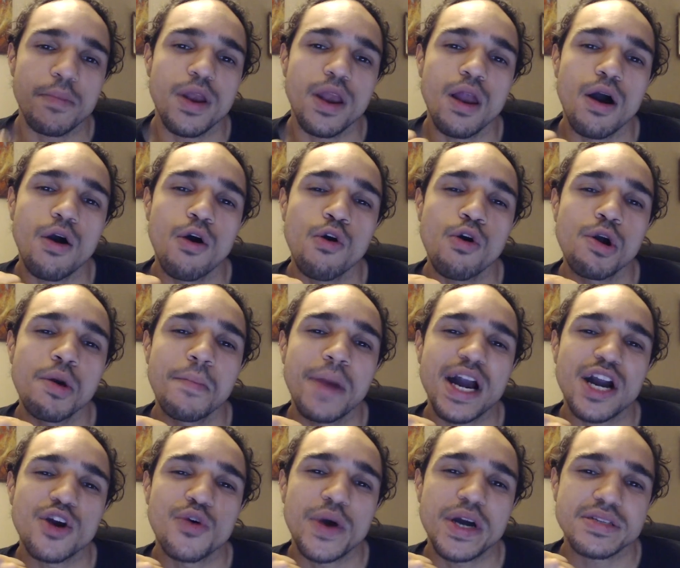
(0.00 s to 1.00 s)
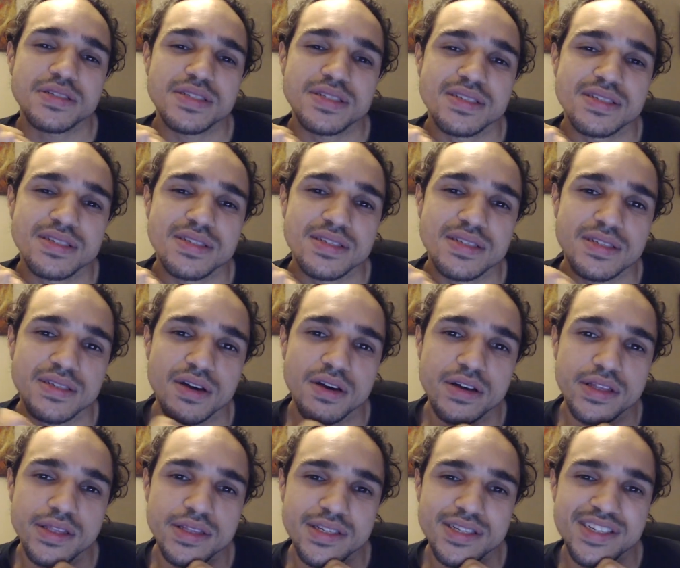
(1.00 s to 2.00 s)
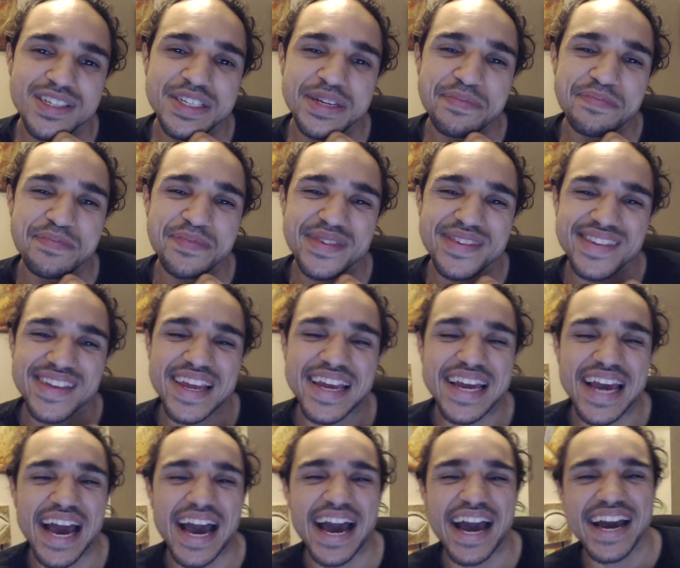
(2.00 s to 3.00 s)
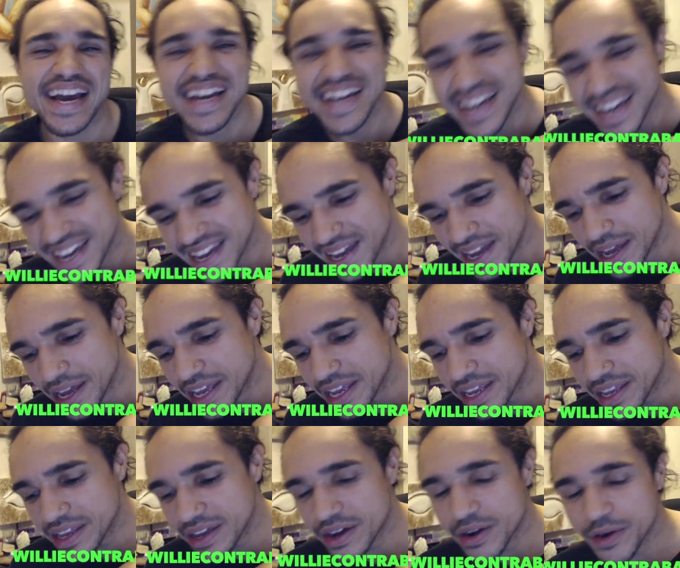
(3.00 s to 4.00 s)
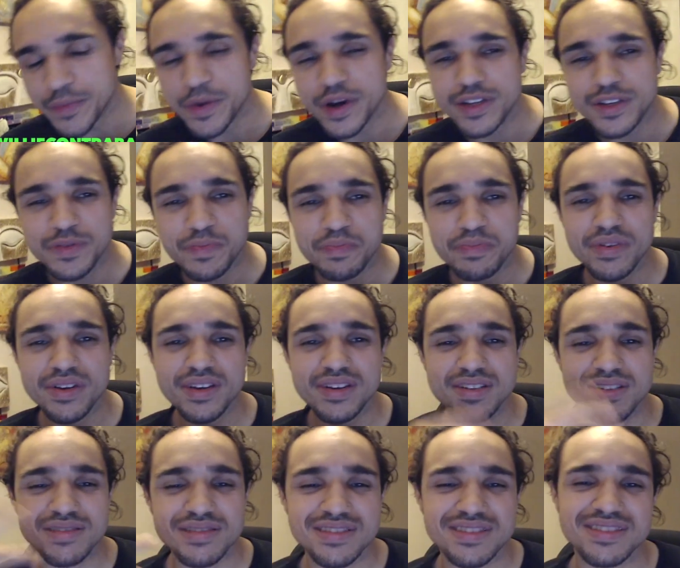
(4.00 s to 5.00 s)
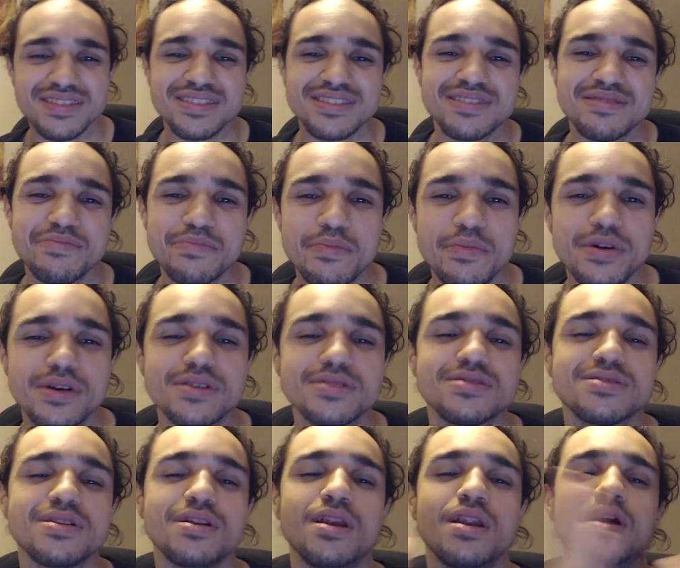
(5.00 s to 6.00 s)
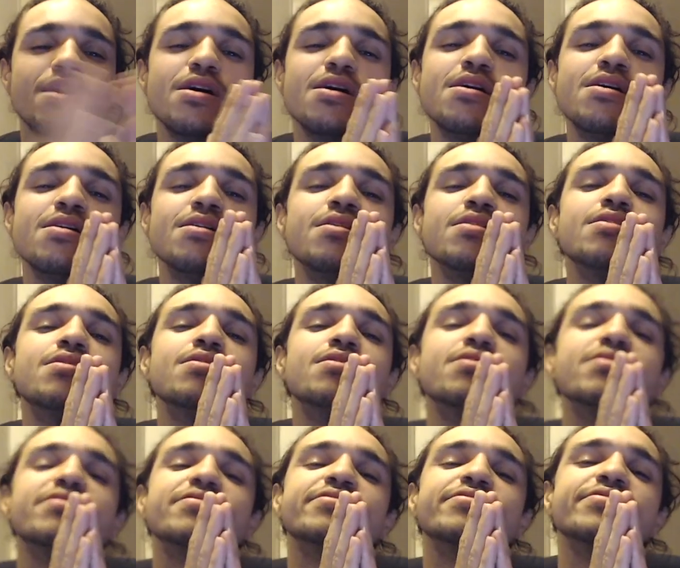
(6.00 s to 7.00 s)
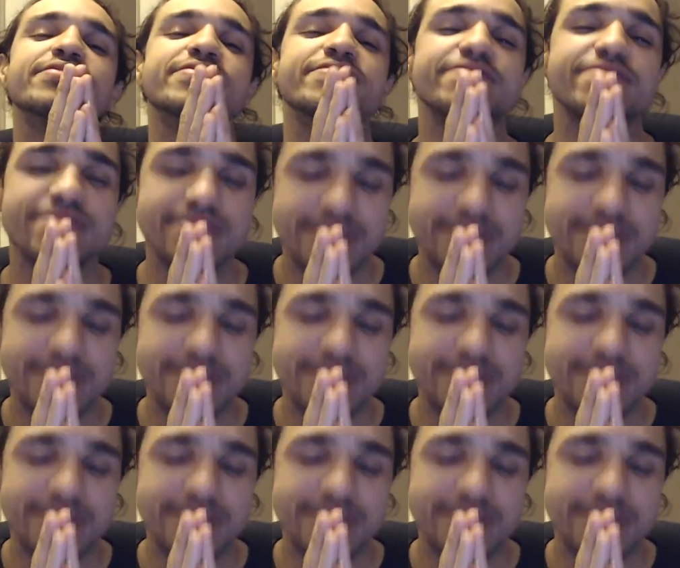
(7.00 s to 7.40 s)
along on my quests on these ships. Yo, much peace, much love.